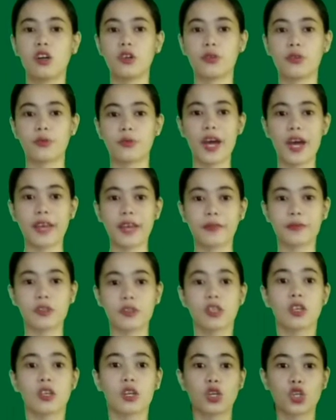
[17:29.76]
Alright,
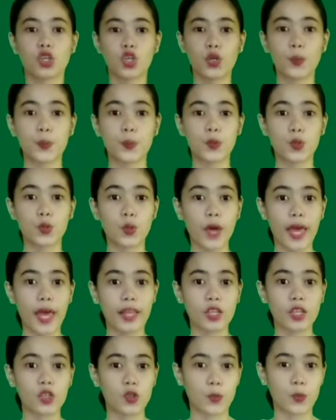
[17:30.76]
Group 2
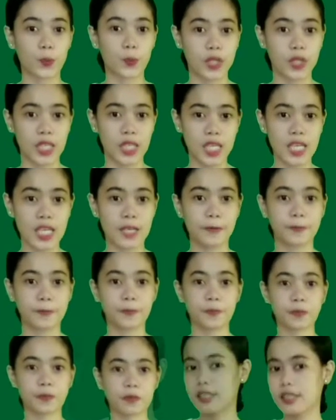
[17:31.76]
and Group 3.
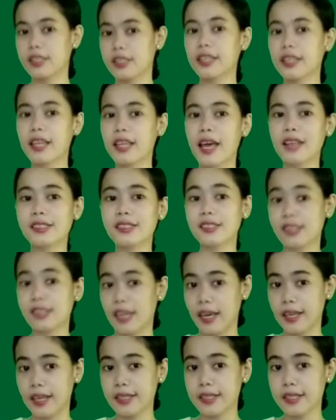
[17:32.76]
The next
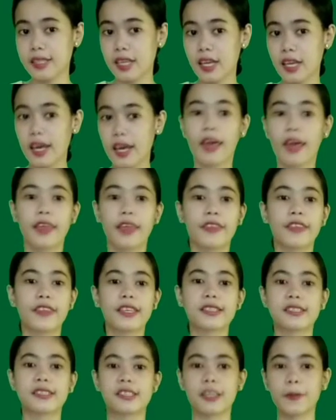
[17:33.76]
is,
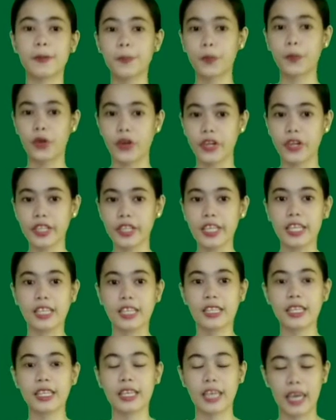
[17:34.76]
this symbol
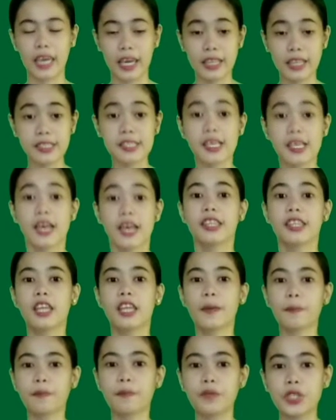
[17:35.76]
indicates
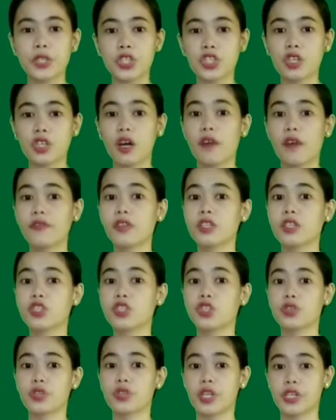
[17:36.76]
the pitch of the
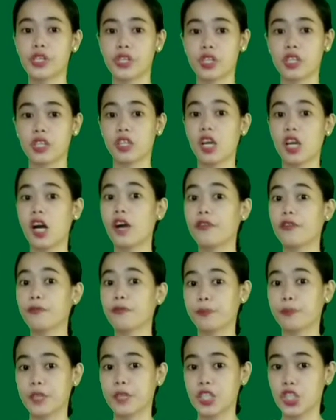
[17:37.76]
duration of
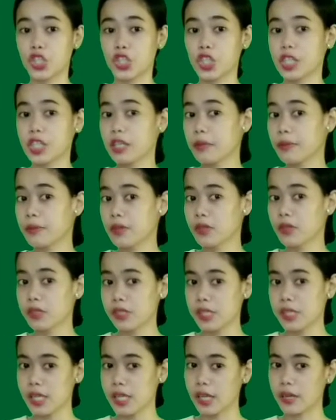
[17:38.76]
pitch in
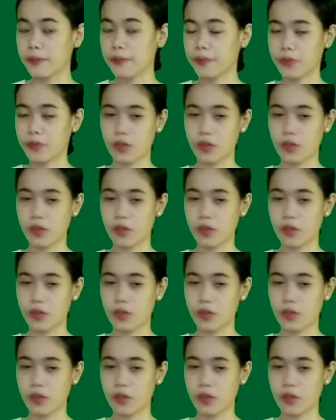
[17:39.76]
music.